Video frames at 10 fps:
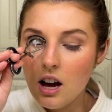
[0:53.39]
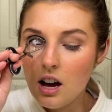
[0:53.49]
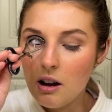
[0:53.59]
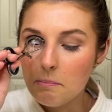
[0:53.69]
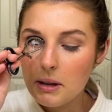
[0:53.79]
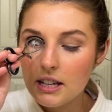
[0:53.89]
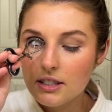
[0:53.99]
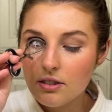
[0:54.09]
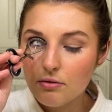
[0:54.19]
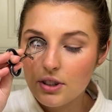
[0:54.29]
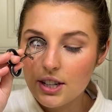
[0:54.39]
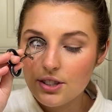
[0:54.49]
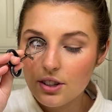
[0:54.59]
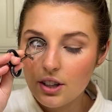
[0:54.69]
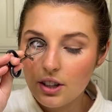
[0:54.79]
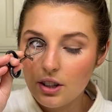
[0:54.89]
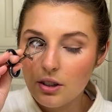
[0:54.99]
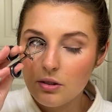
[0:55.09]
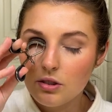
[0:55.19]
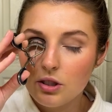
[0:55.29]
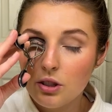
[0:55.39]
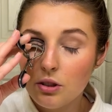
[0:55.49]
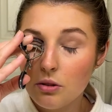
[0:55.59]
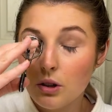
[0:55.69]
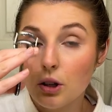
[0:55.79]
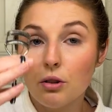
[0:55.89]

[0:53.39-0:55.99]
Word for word: Um, me and some friends are gonna go to